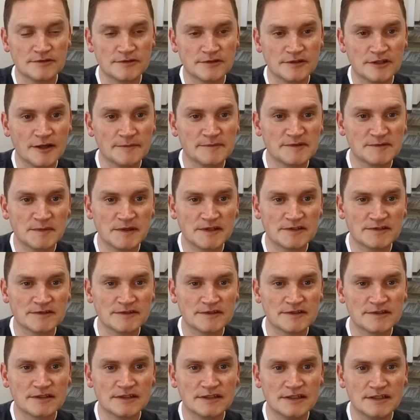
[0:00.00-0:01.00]
or a gum
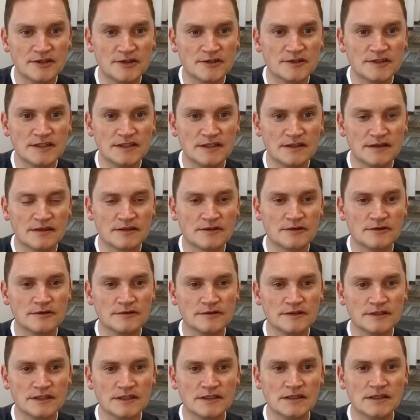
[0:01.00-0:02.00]
specialist clean your teeth
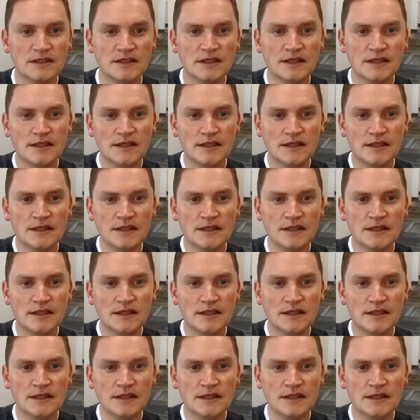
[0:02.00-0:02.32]
thoroughly